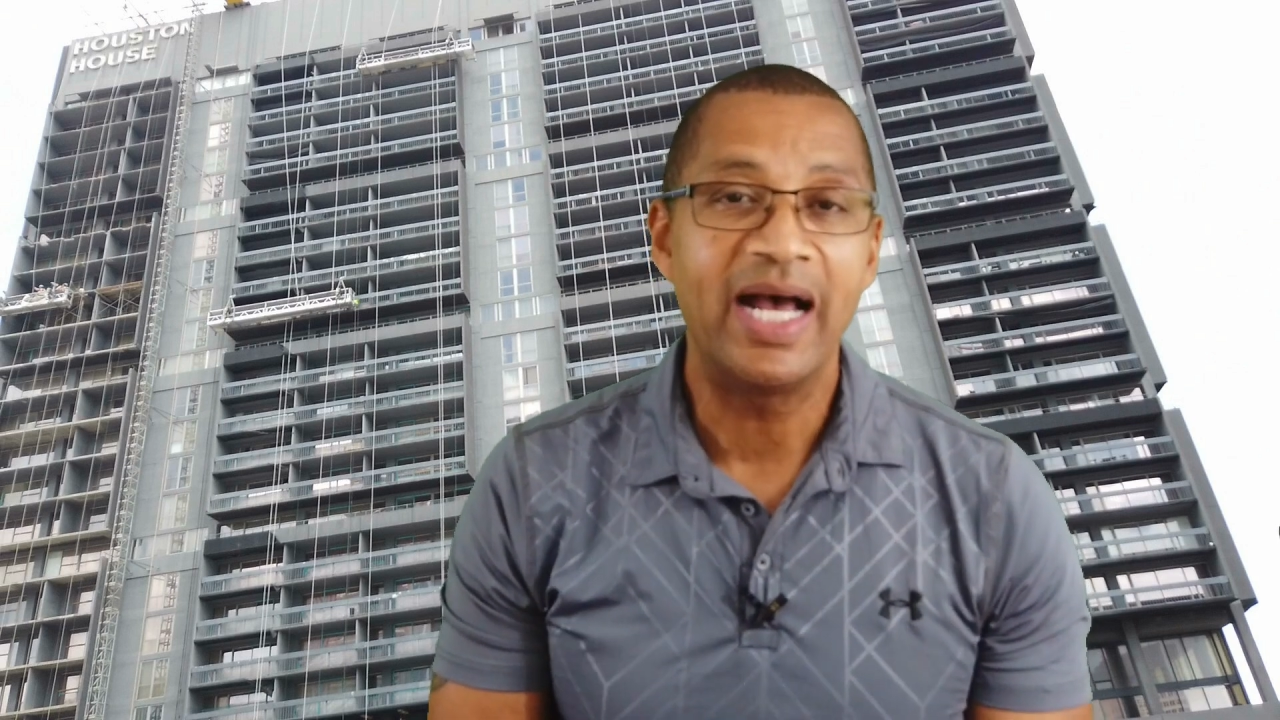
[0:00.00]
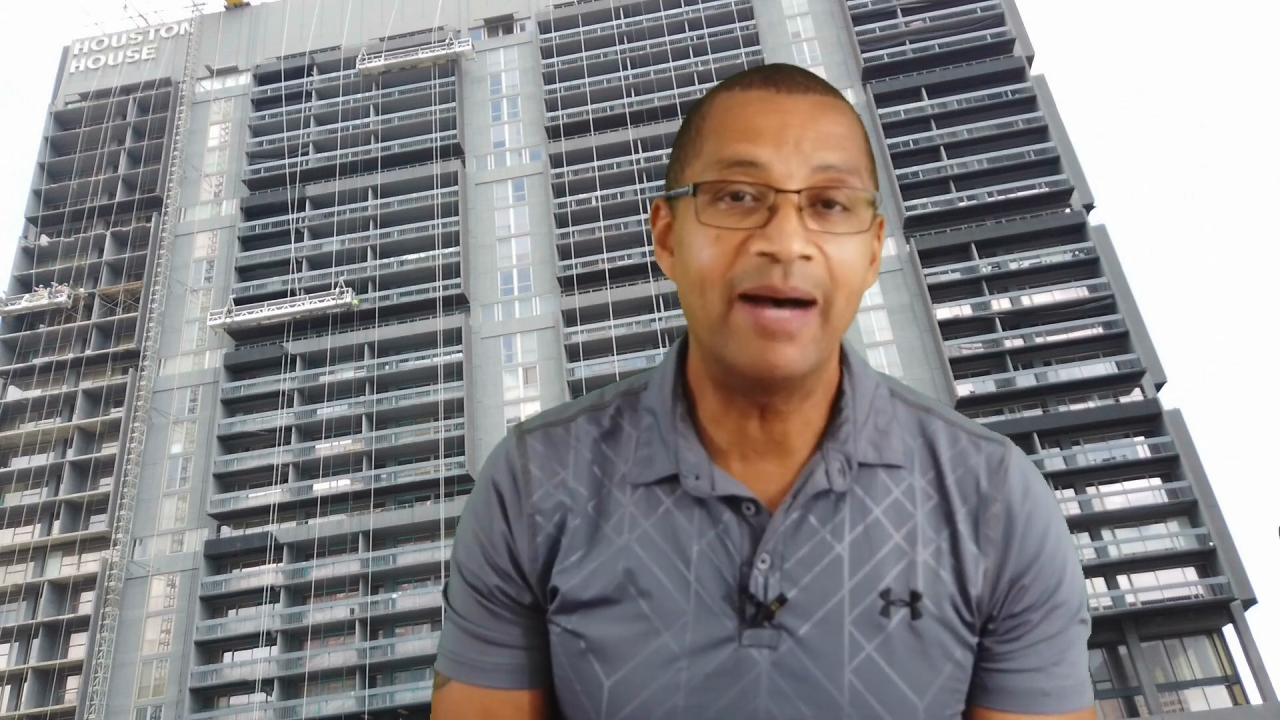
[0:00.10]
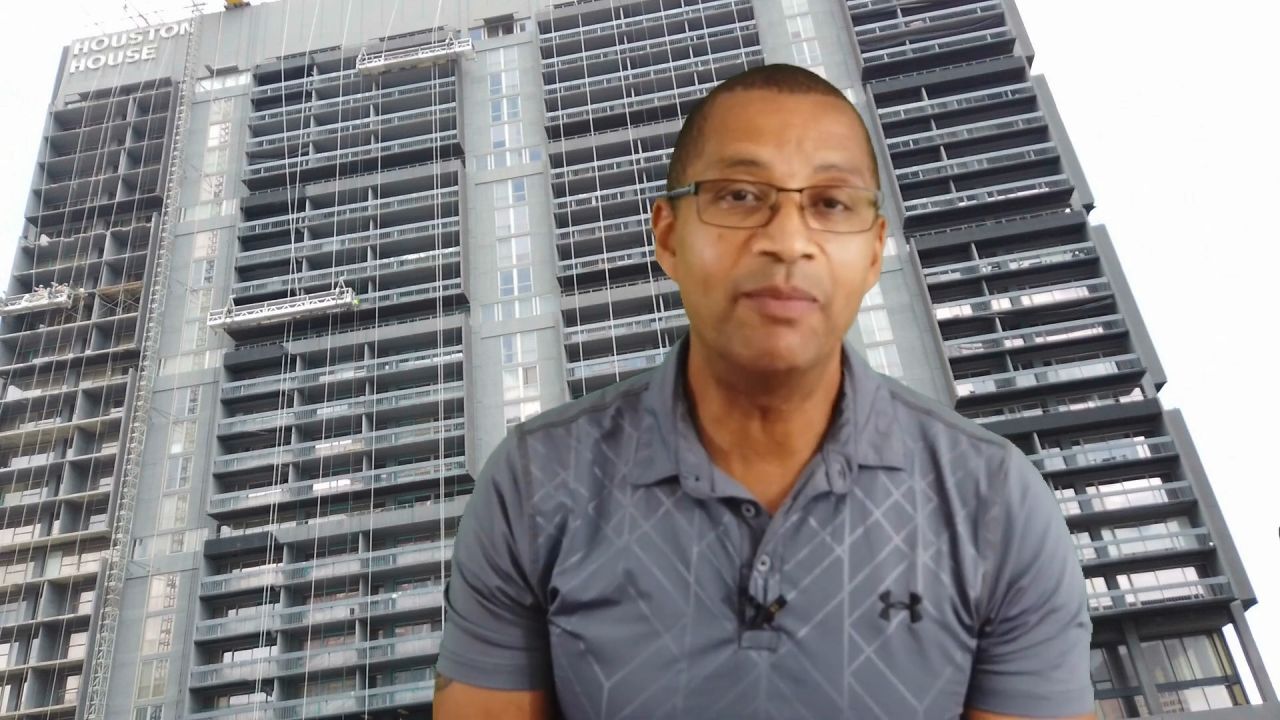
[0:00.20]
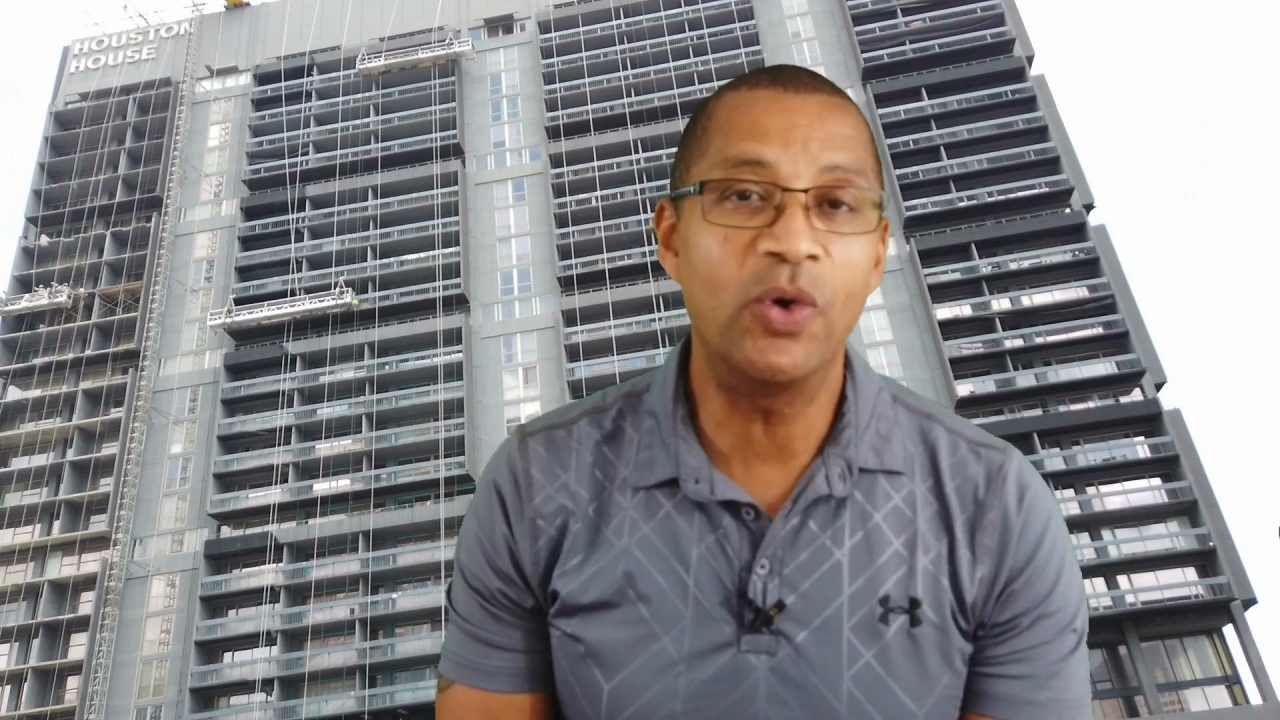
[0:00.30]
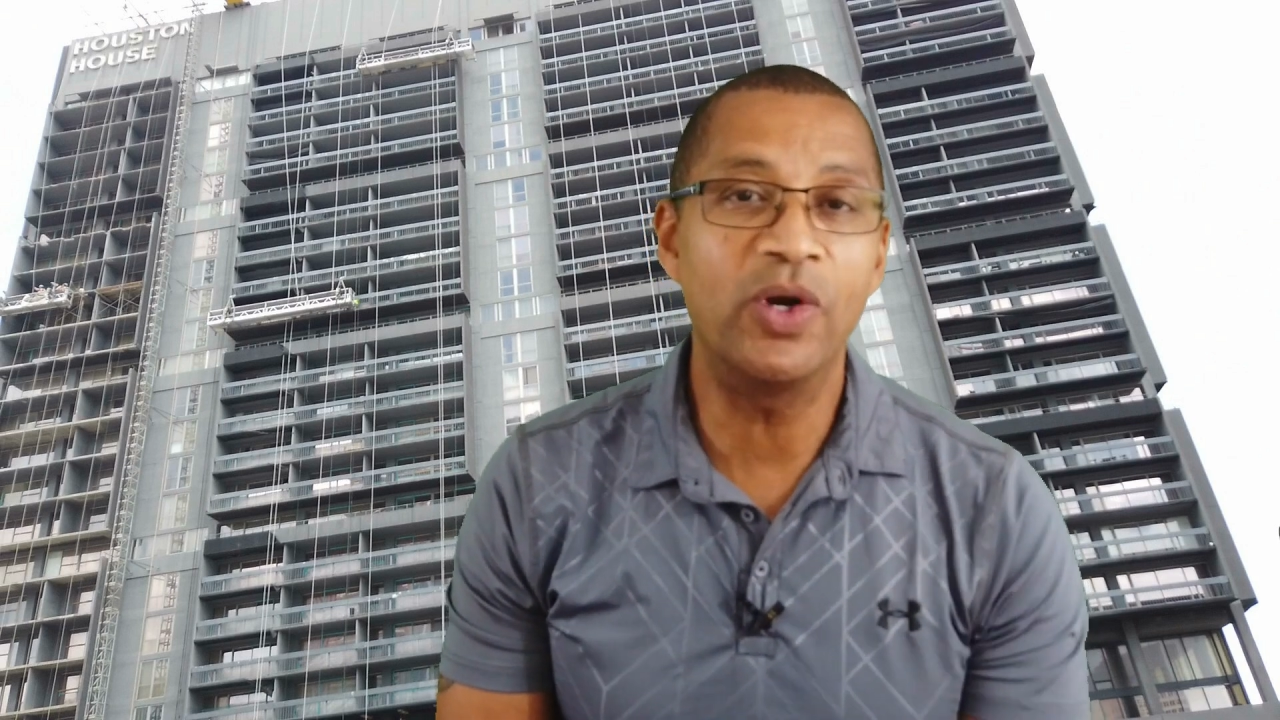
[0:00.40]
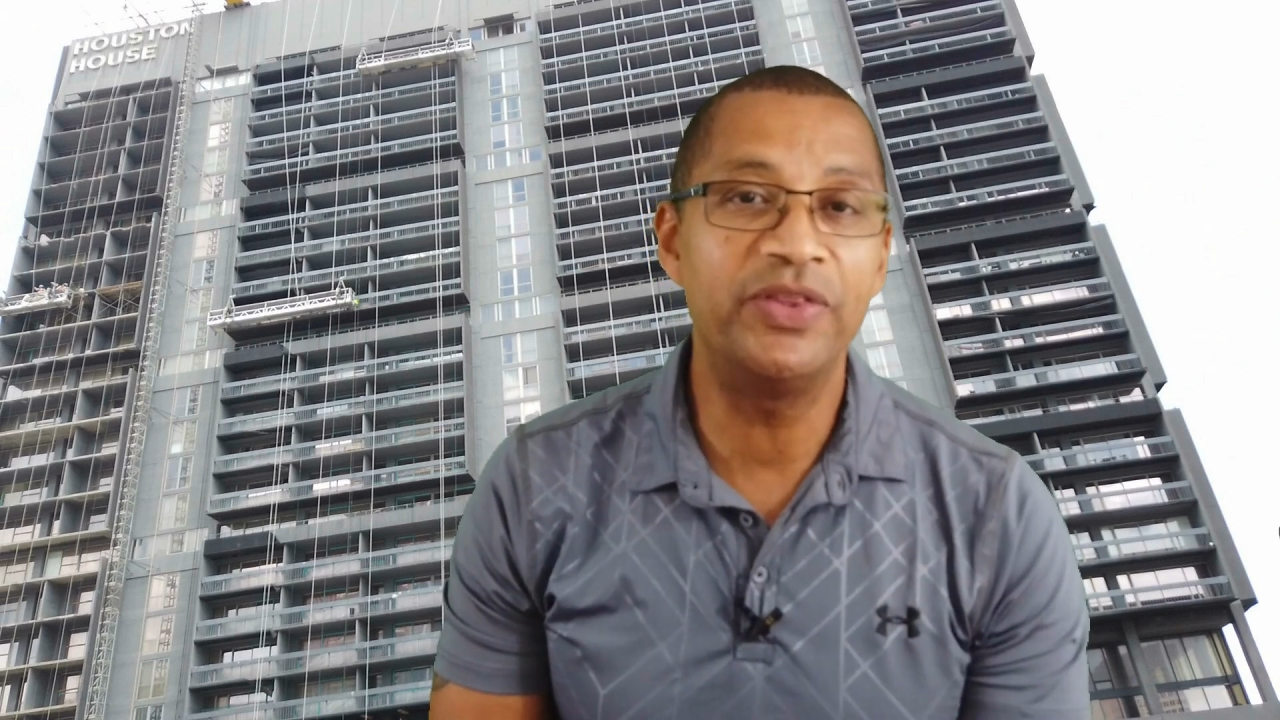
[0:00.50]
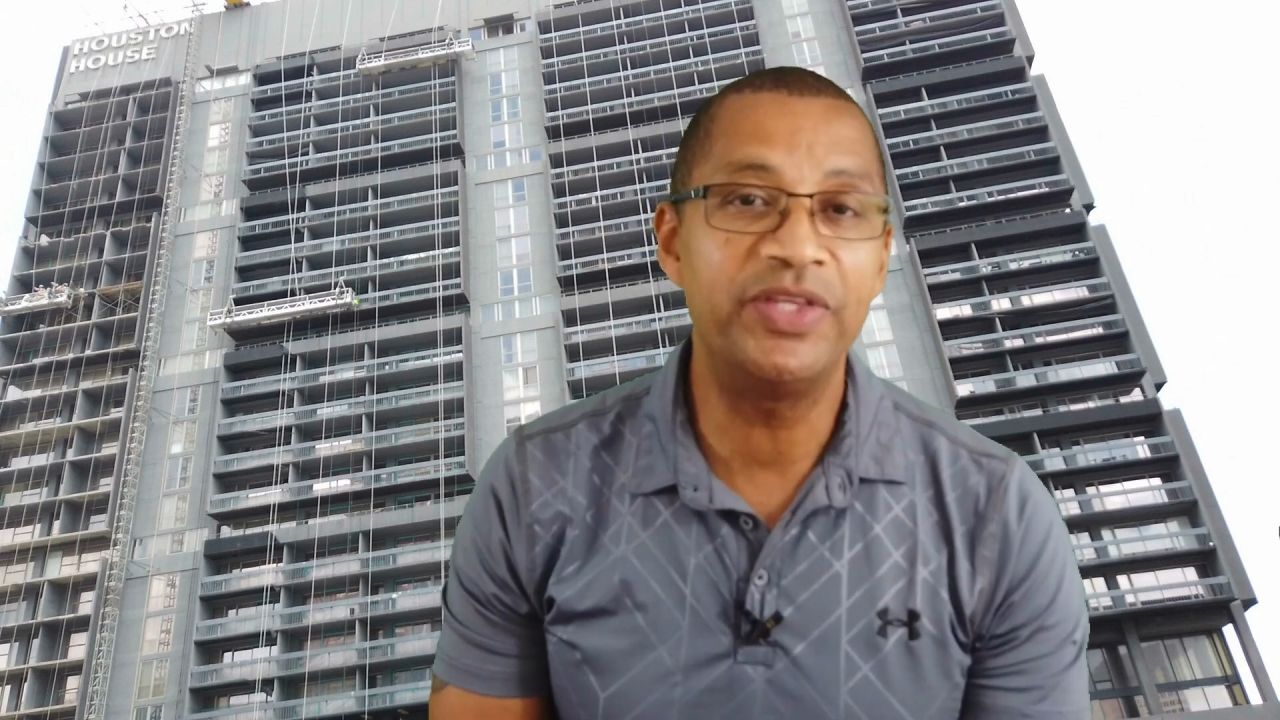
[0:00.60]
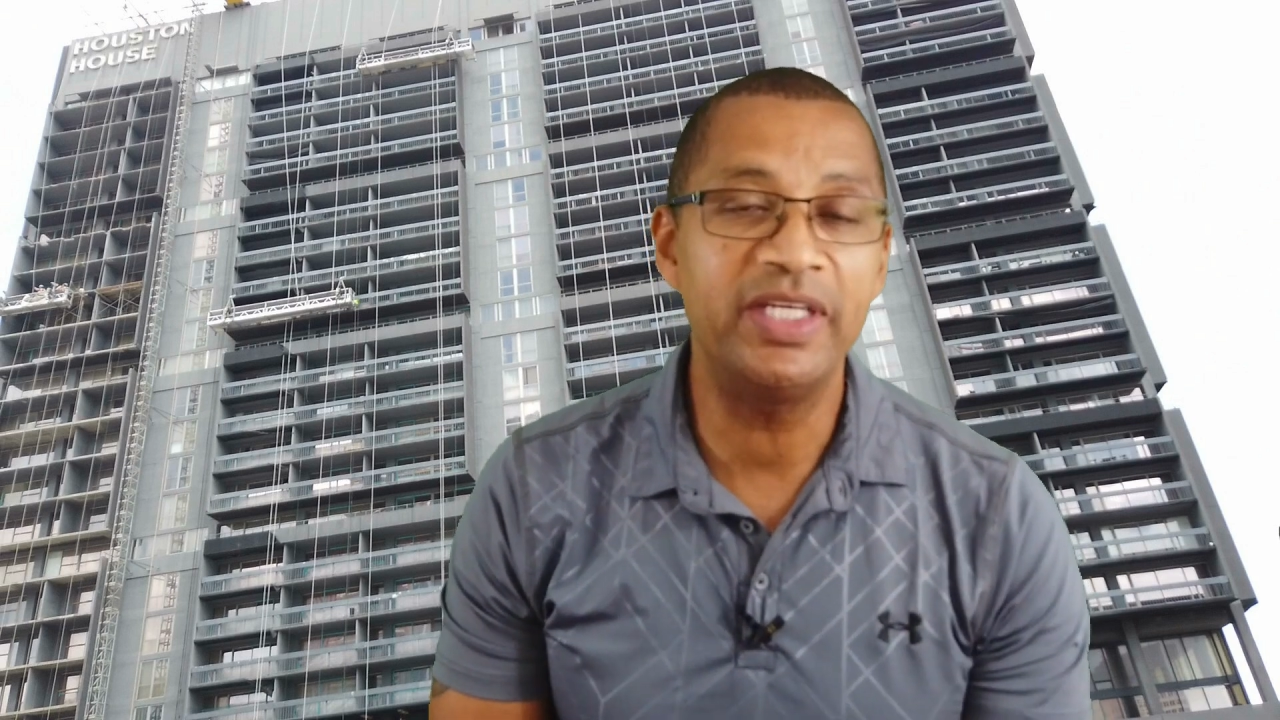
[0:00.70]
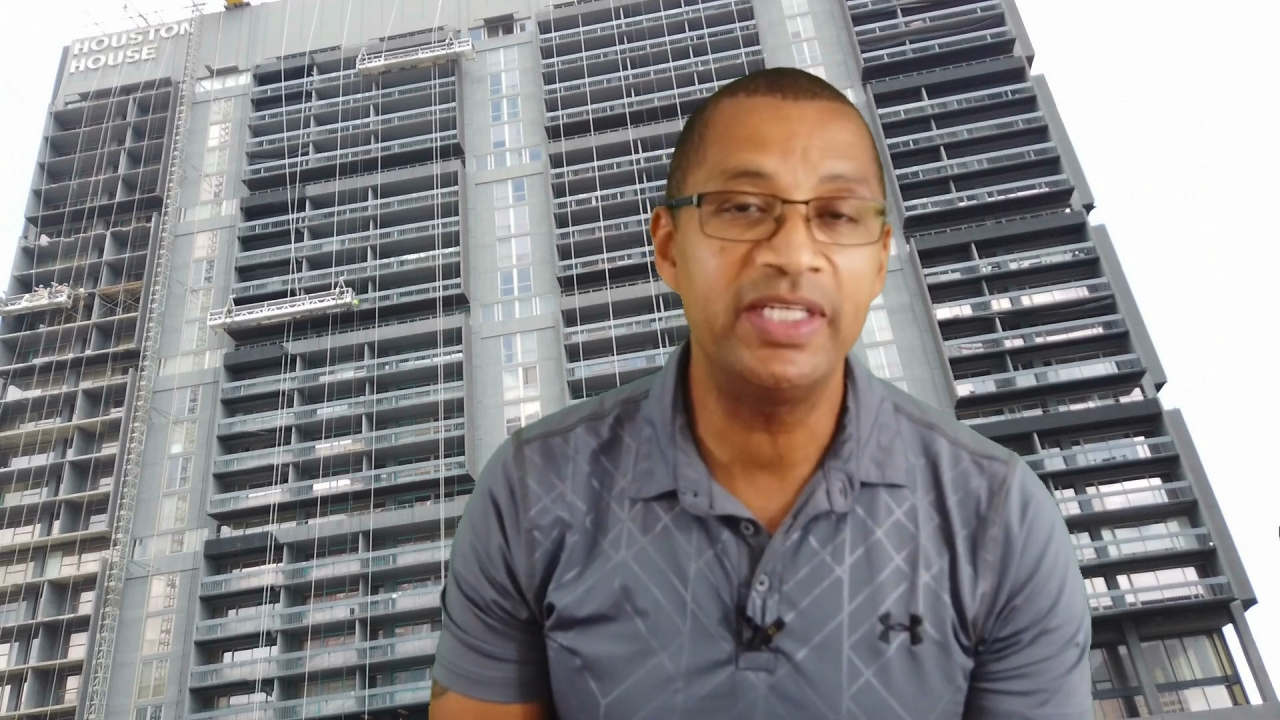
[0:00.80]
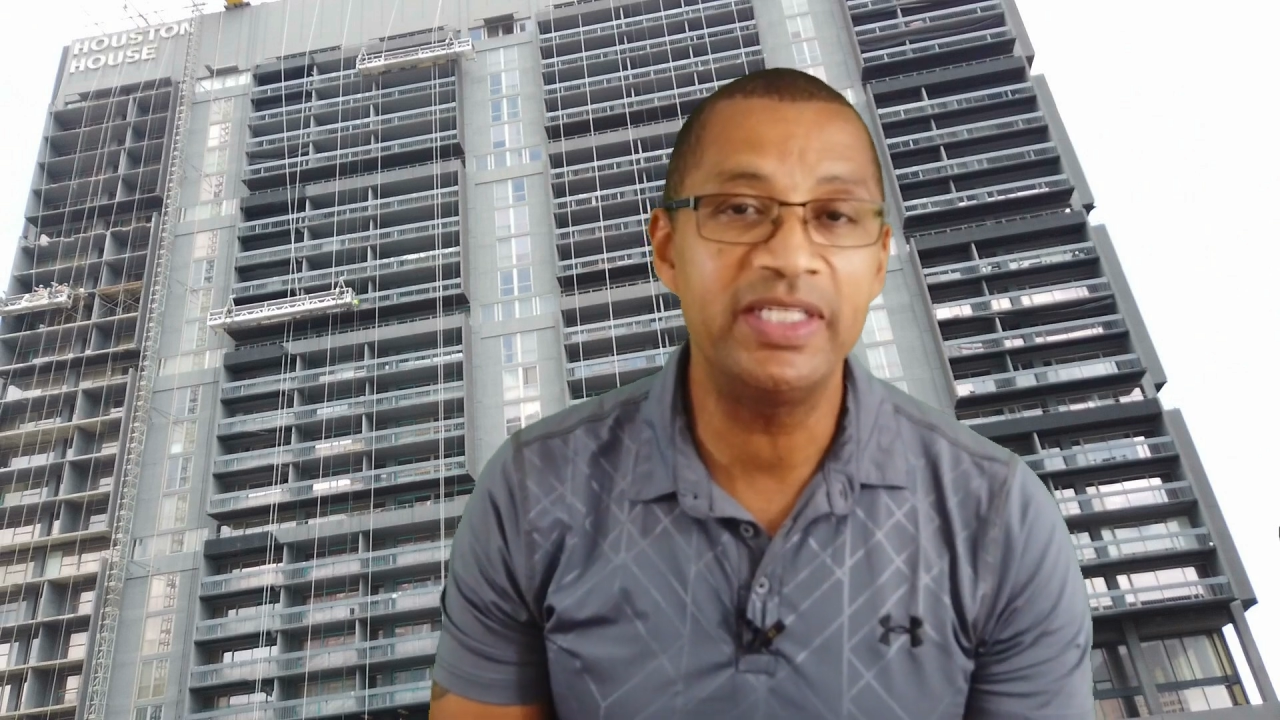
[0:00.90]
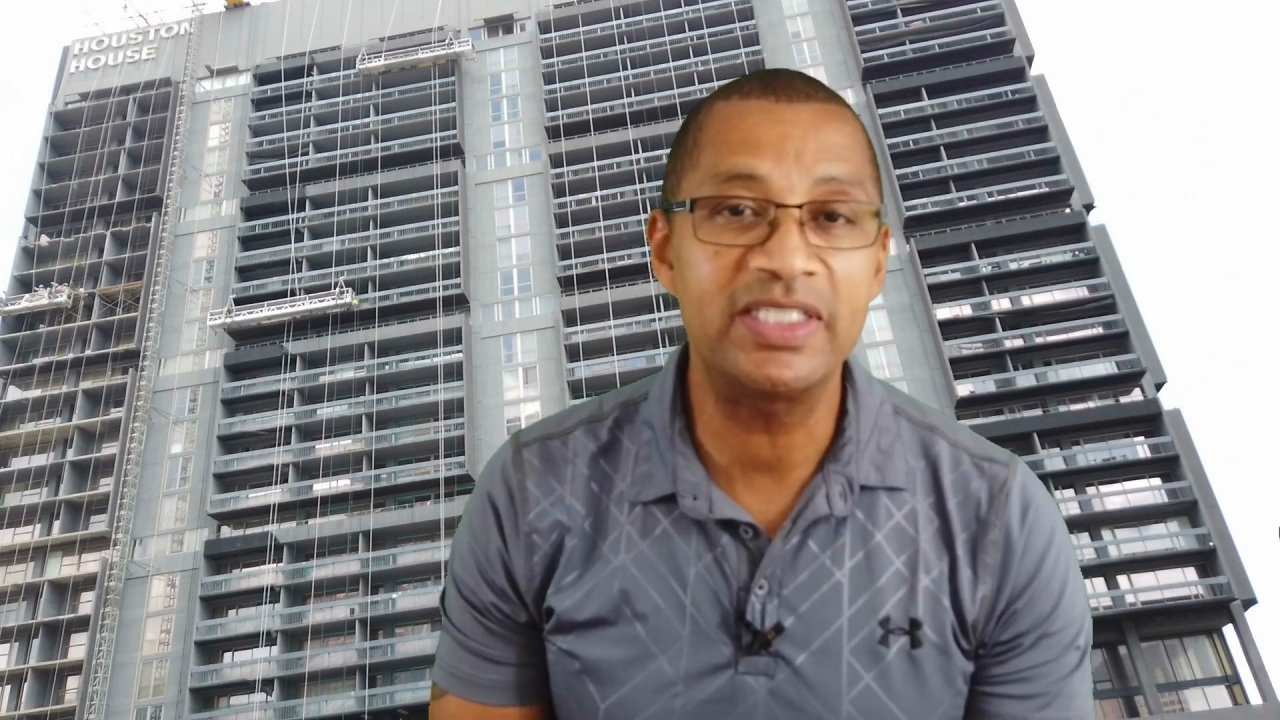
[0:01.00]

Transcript: I'm on the